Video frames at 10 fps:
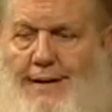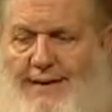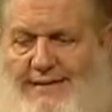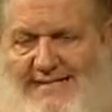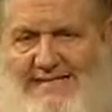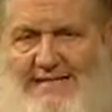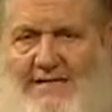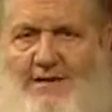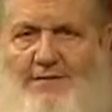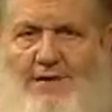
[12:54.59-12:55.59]
is
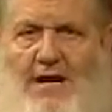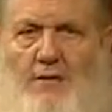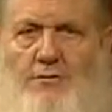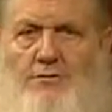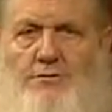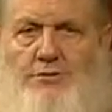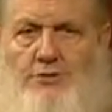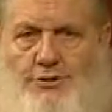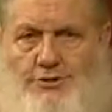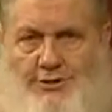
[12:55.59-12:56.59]
still available to
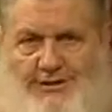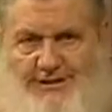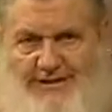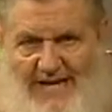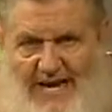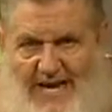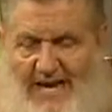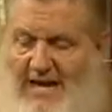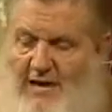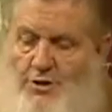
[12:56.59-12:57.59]
learn
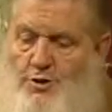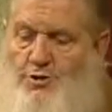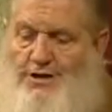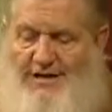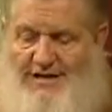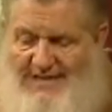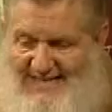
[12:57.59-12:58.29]
today, and you can